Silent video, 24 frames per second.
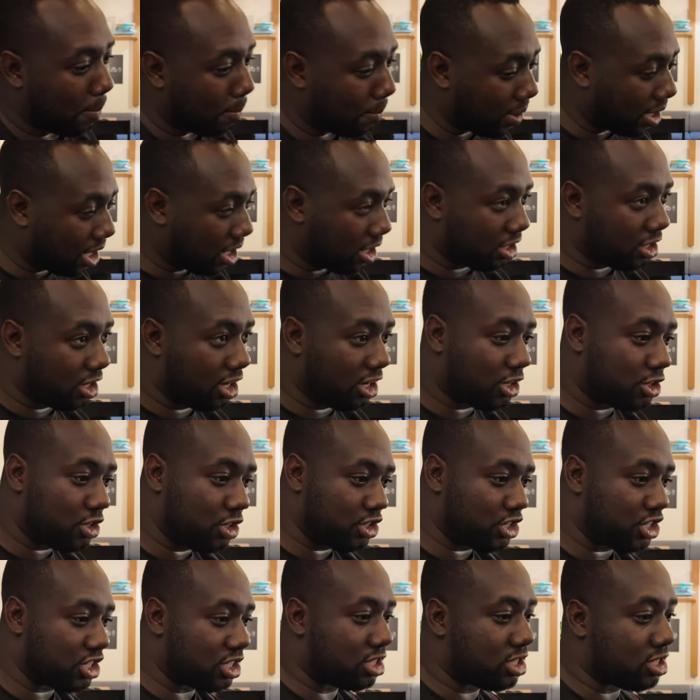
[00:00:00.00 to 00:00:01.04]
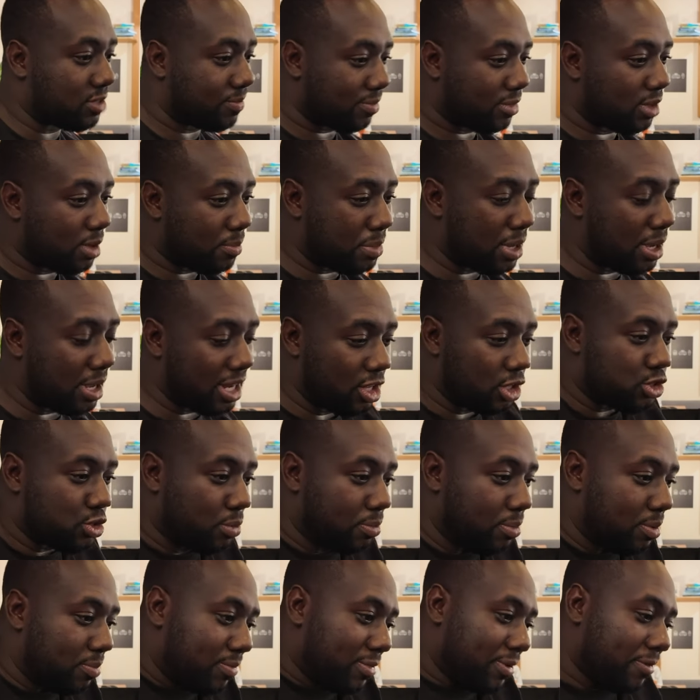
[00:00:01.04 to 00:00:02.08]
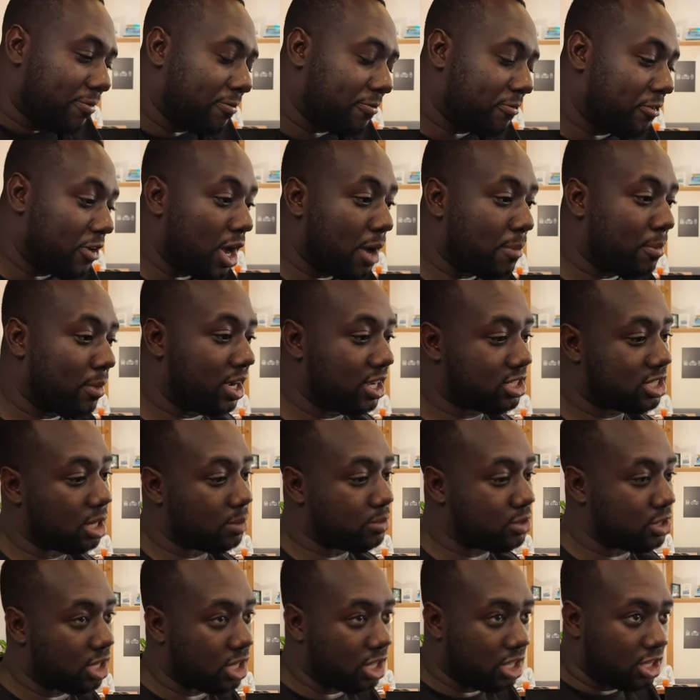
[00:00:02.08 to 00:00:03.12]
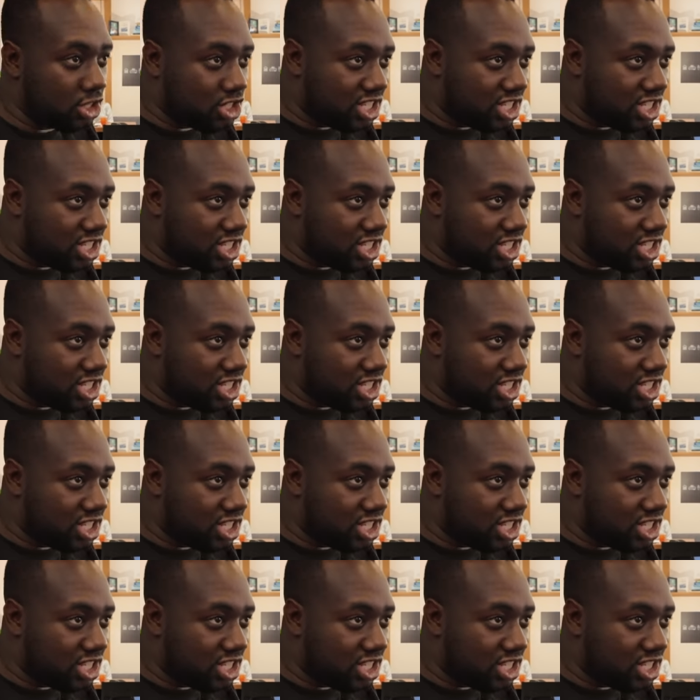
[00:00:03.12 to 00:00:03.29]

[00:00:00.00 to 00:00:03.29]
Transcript: burger could just be a little bit firmer in terms of the